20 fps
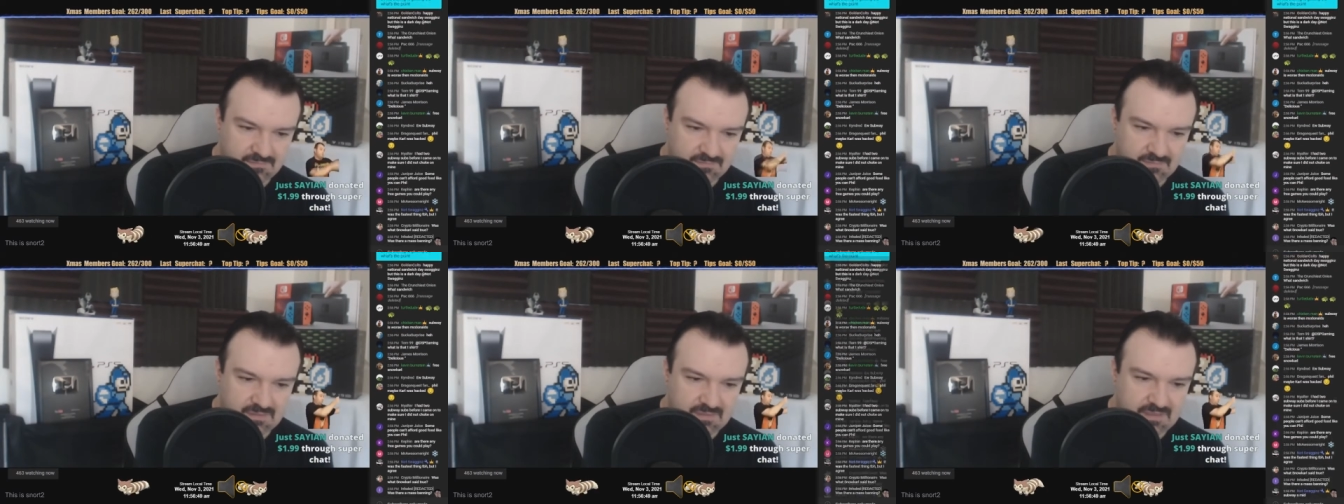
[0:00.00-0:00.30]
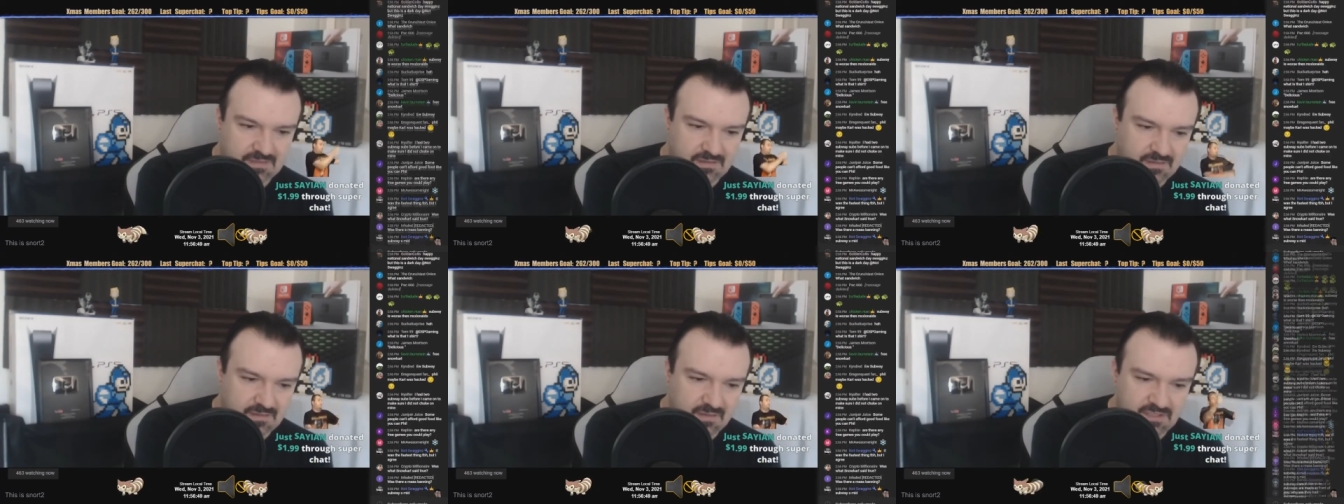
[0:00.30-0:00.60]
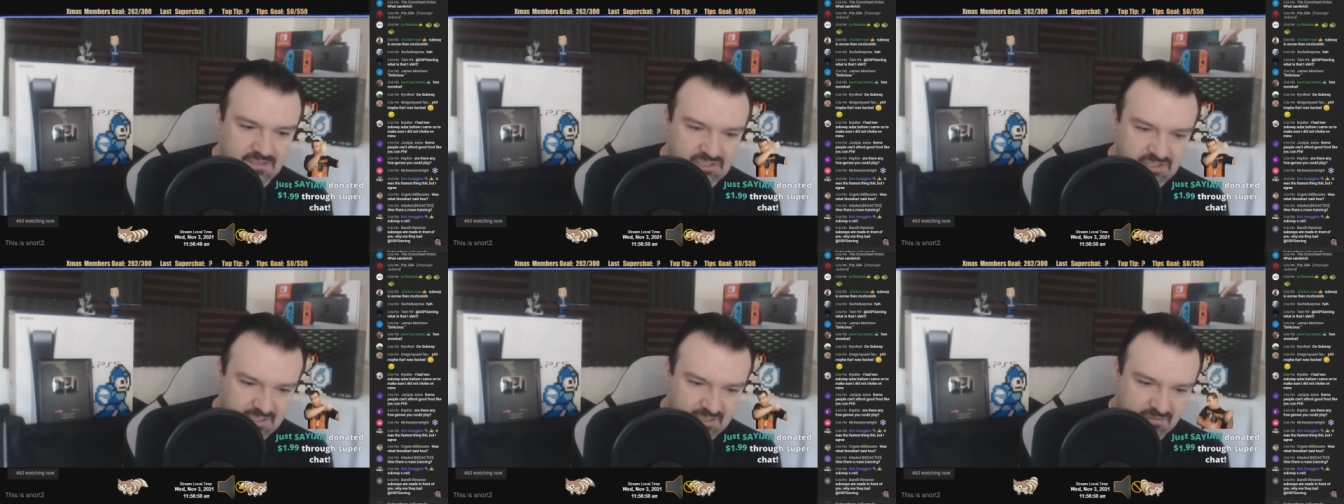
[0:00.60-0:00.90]
in a
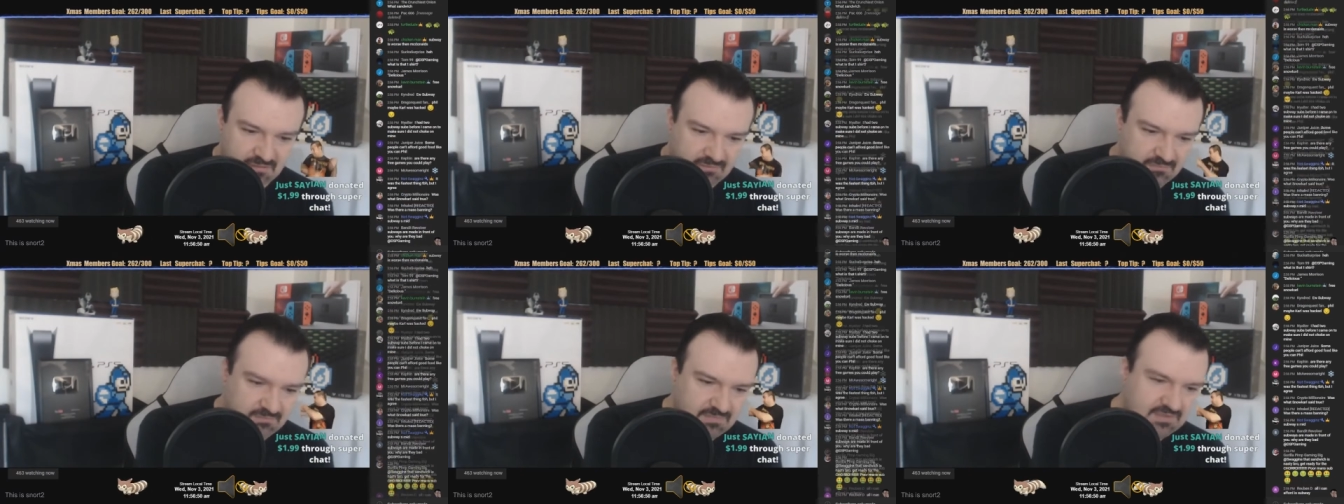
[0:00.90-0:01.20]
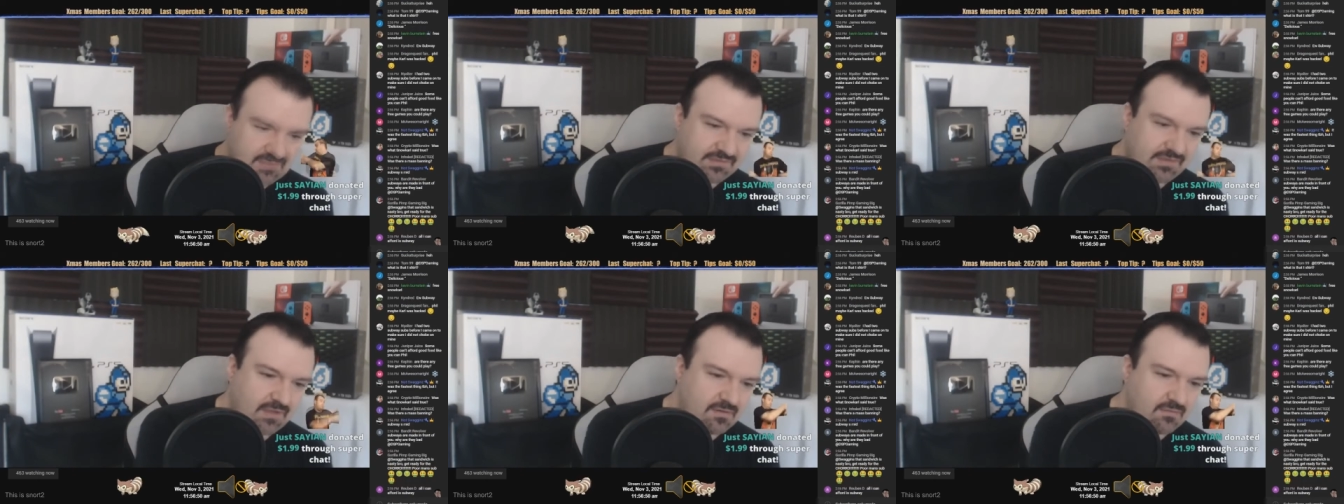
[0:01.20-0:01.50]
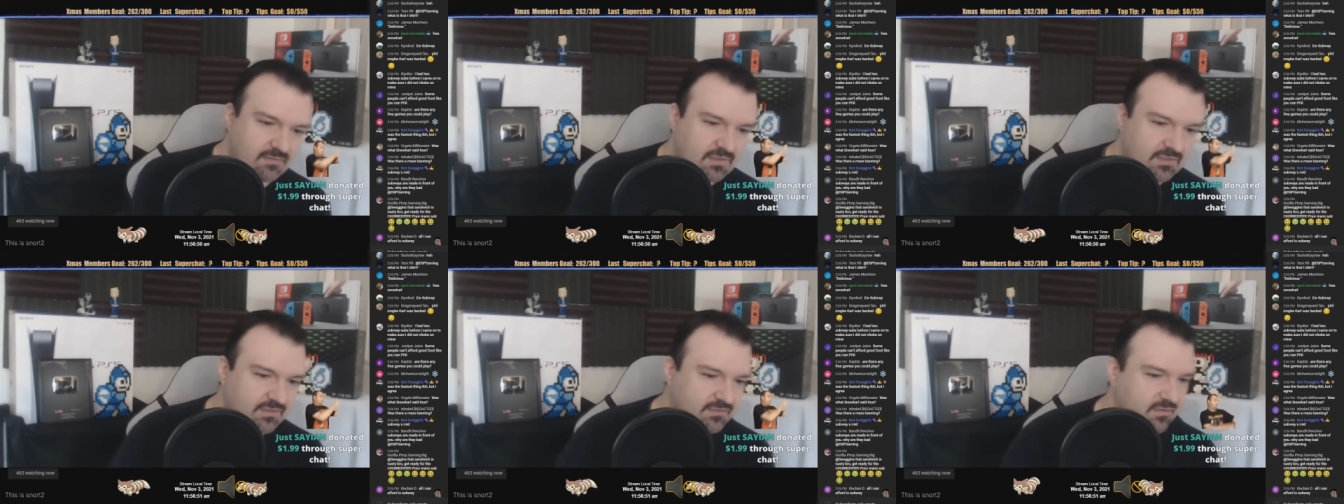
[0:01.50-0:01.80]
nutshell, because I
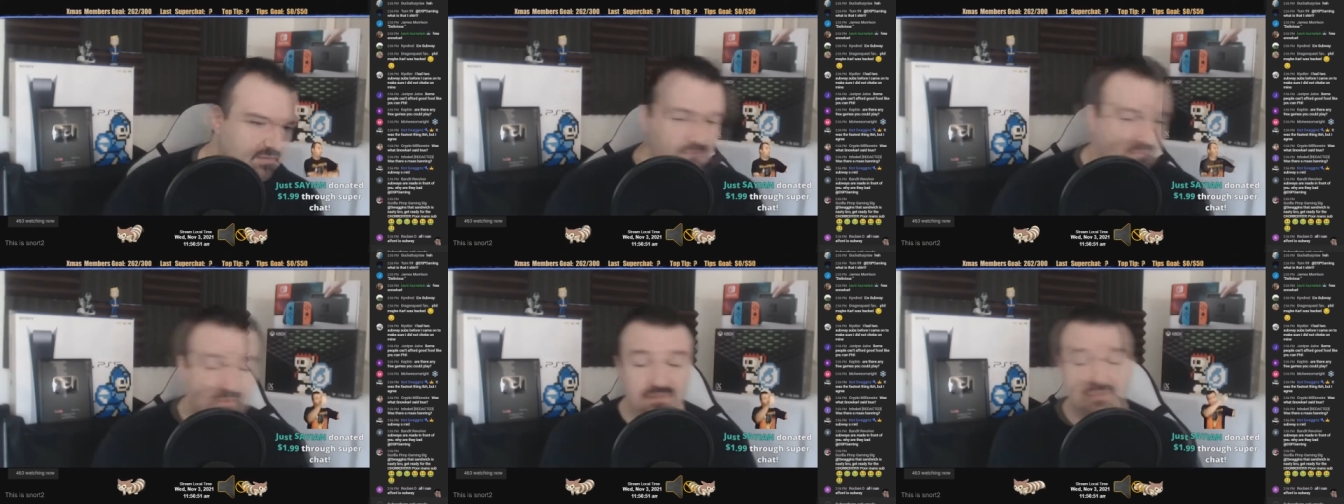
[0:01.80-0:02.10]
don't want to talk about